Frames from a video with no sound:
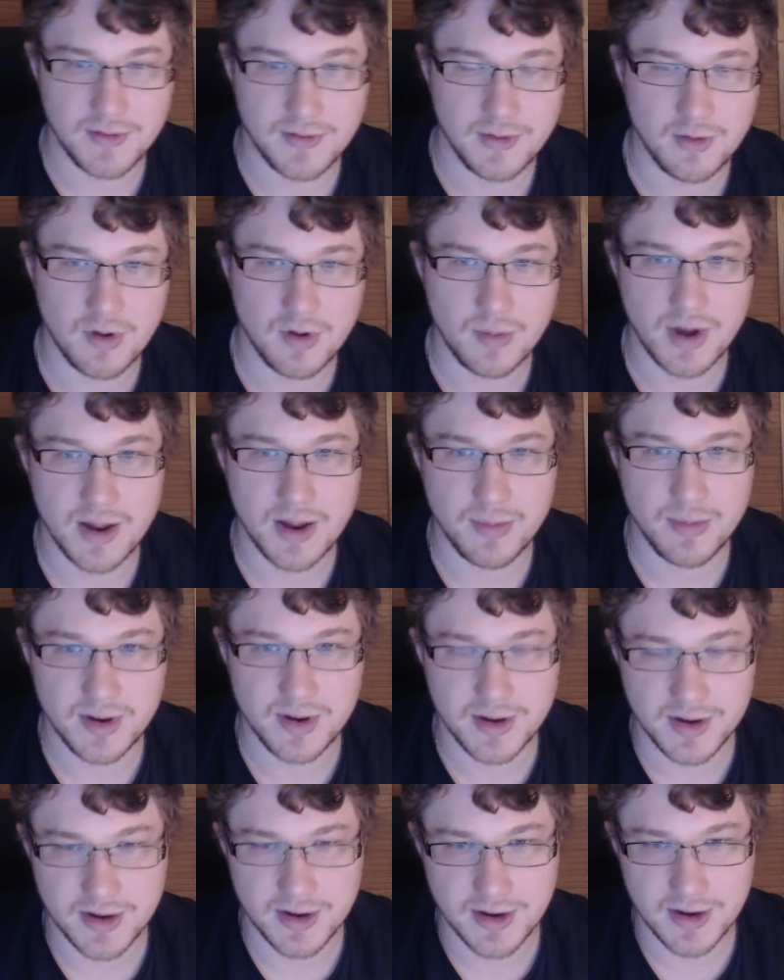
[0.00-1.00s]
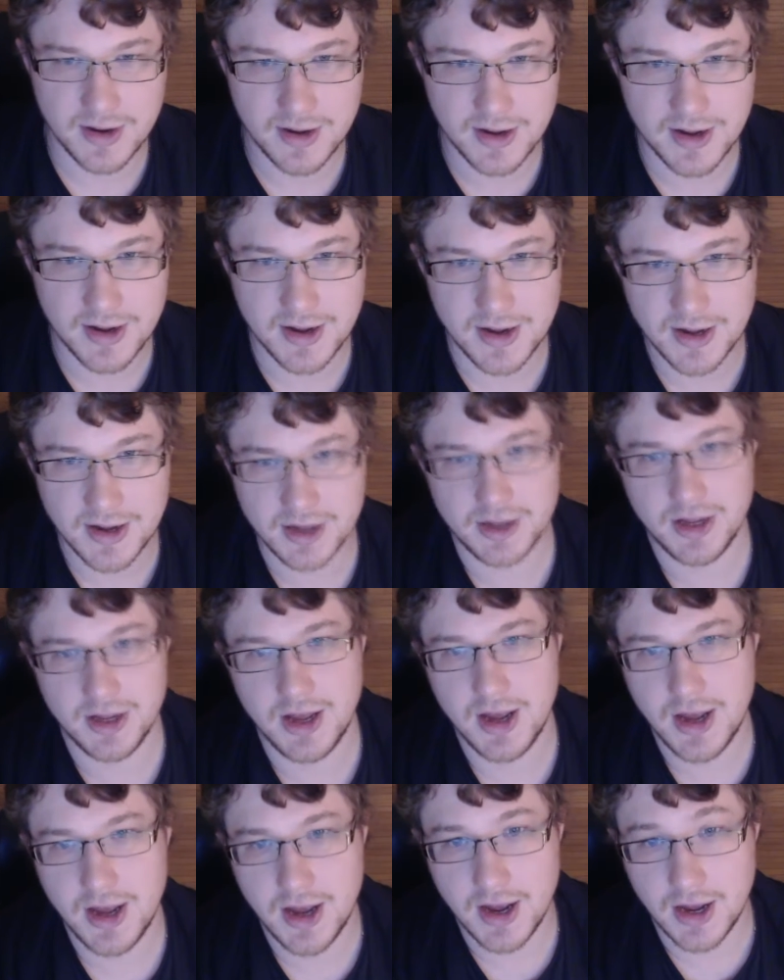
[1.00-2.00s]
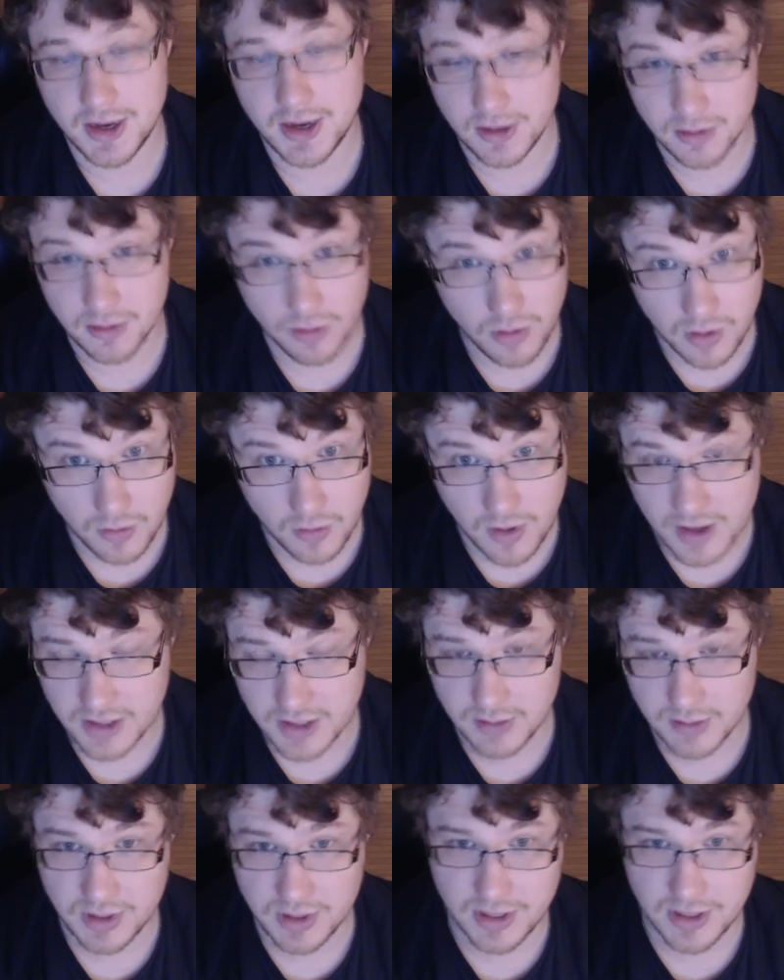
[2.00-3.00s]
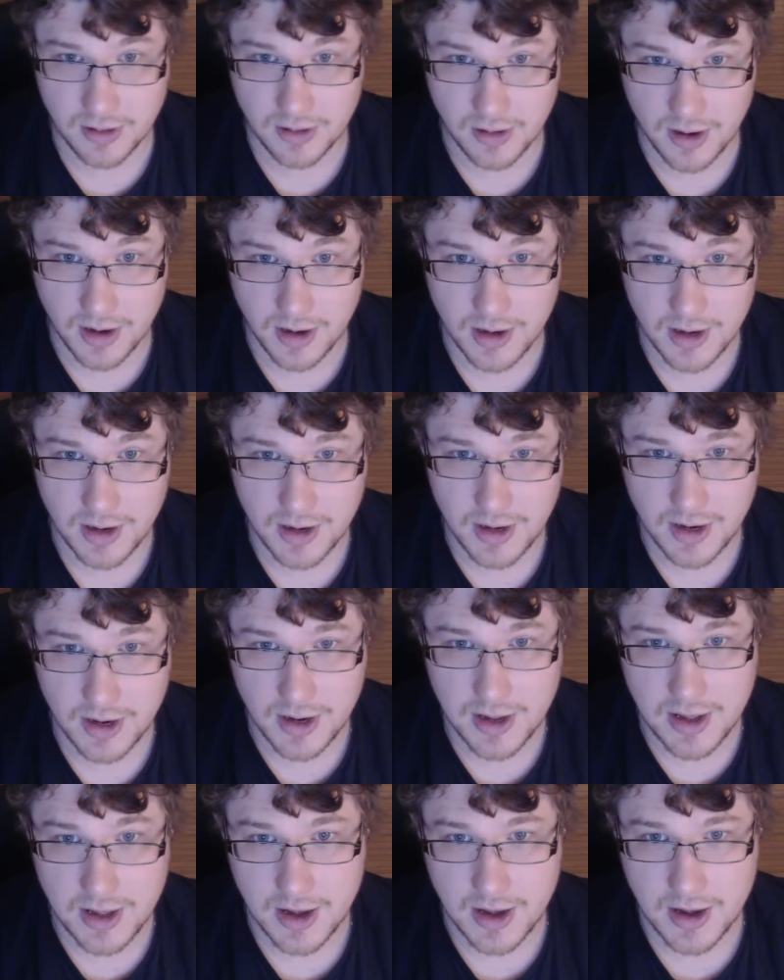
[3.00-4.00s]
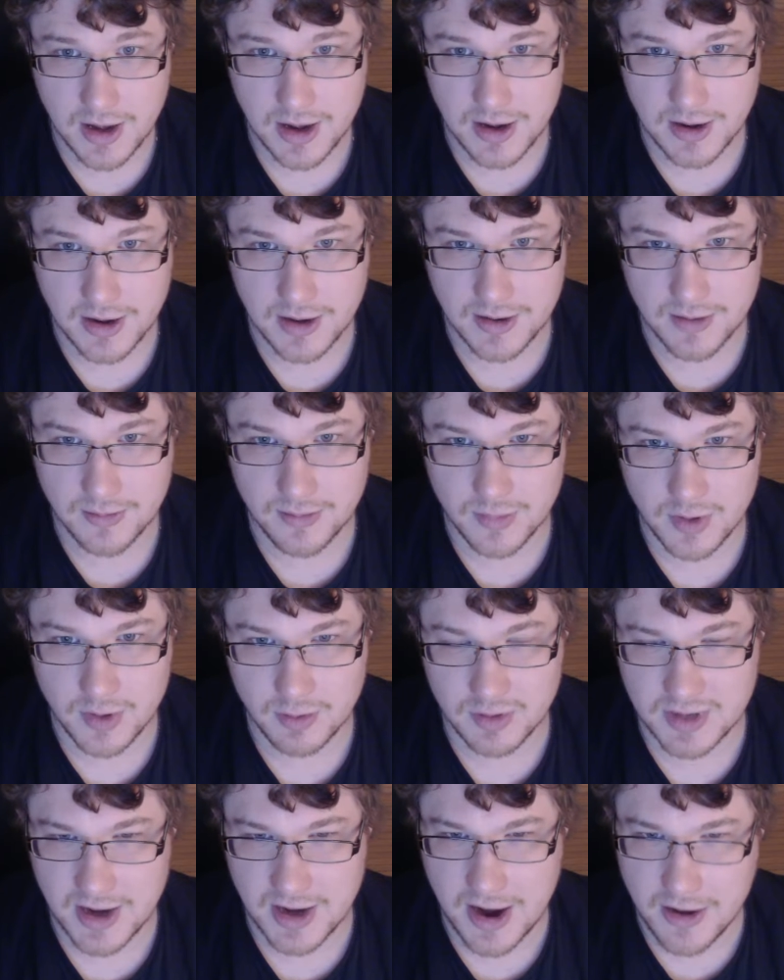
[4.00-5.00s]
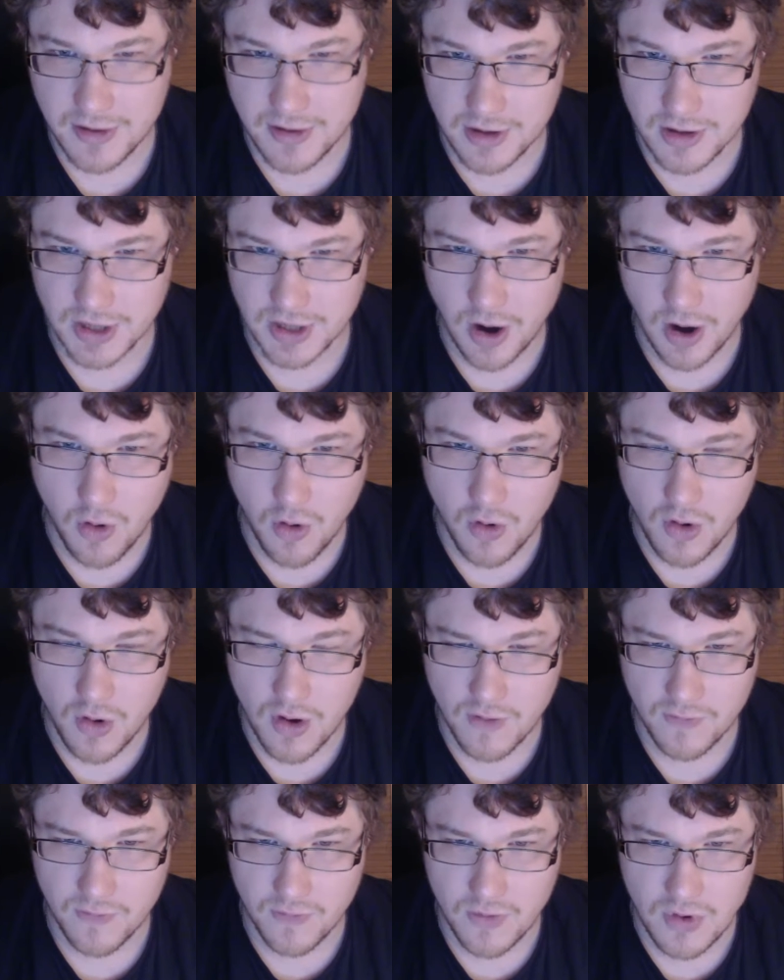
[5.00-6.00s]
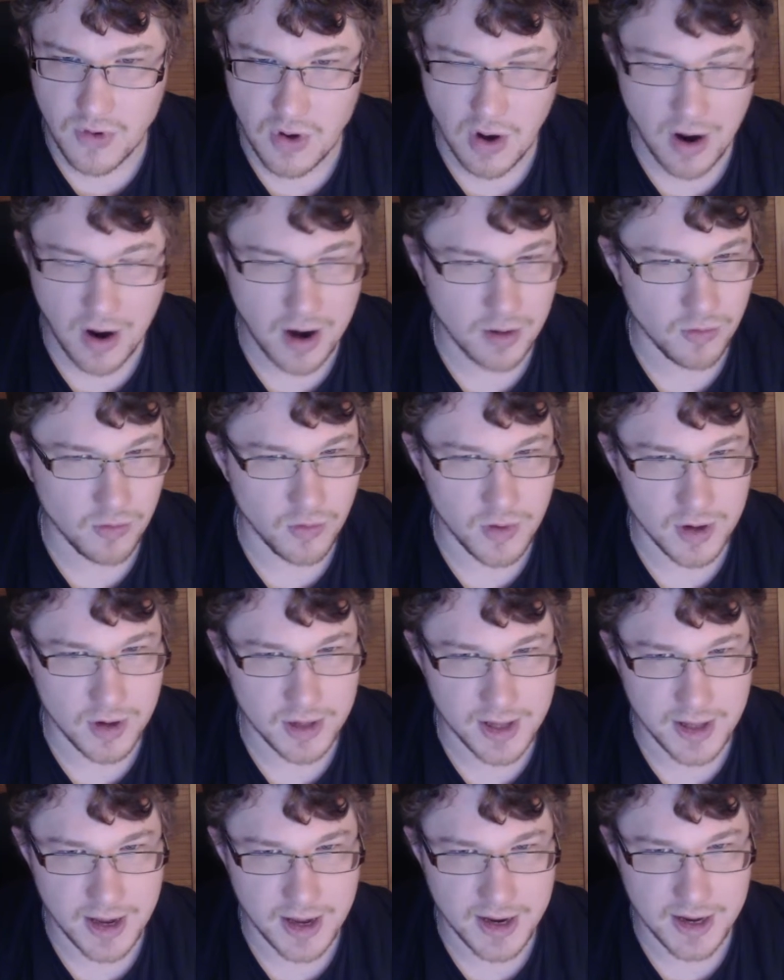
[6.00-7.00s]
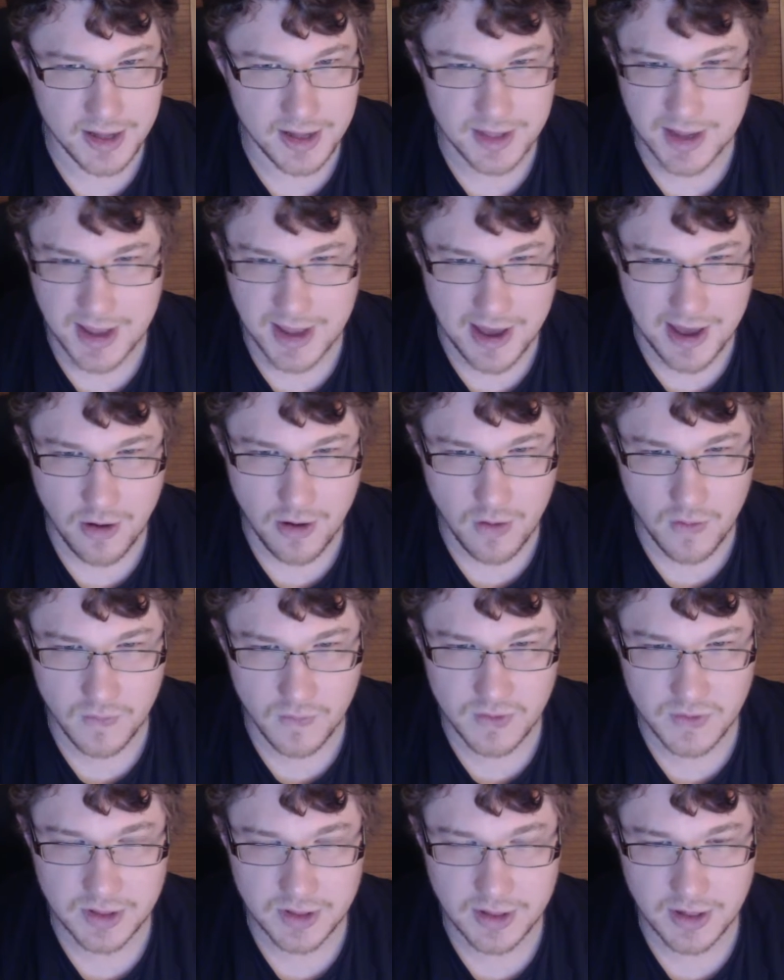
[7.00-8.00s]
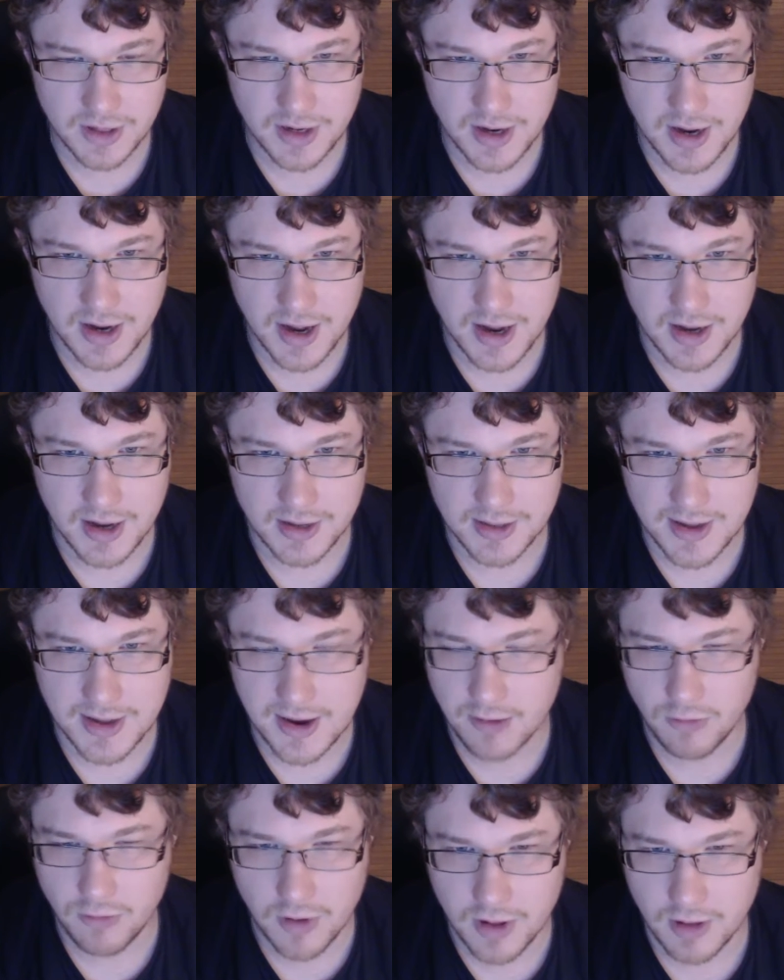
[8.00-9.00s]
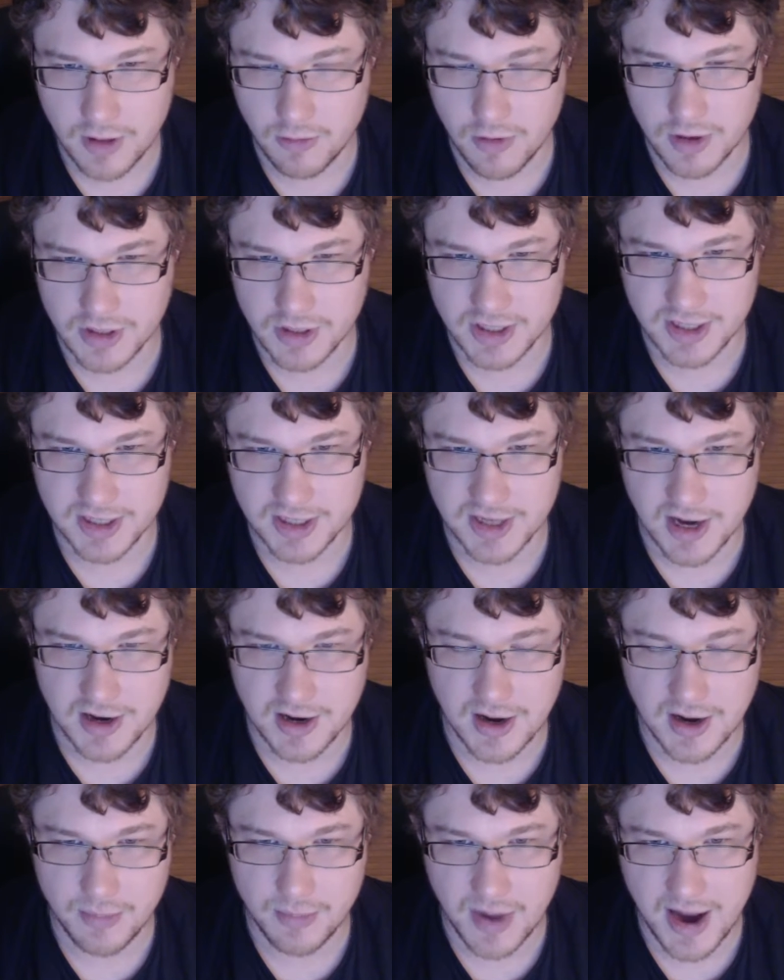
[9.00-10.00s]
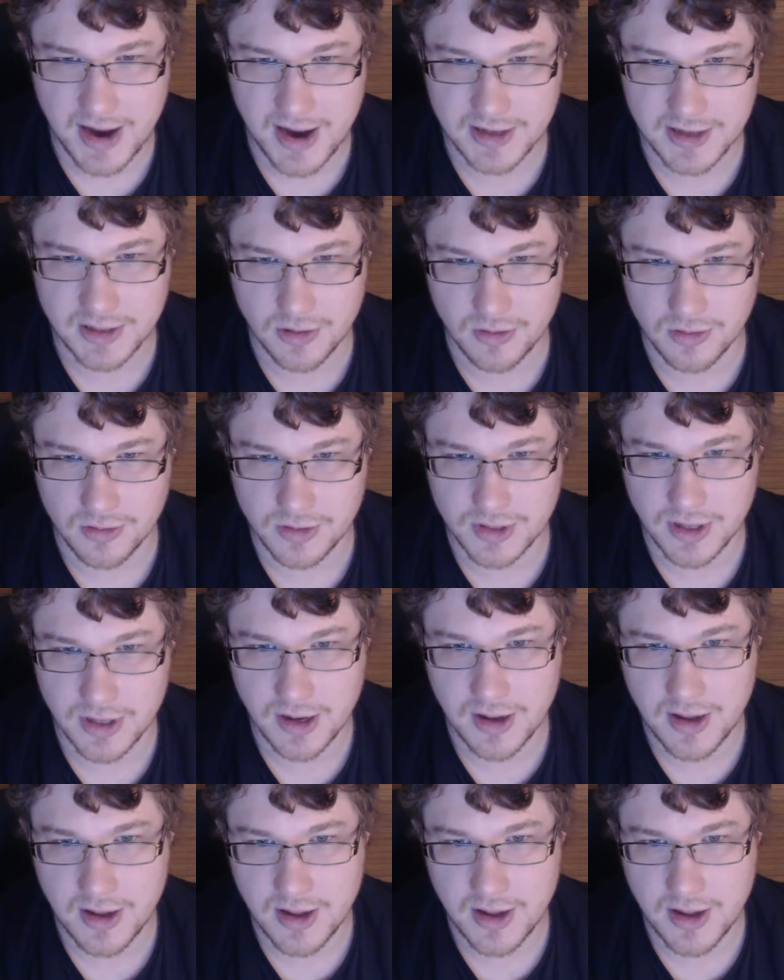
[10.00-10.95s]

if you want my opinion. And in Lord of the Rings in particular, there was an undertone of not really liking the elves, and they really were stuck-up assholes.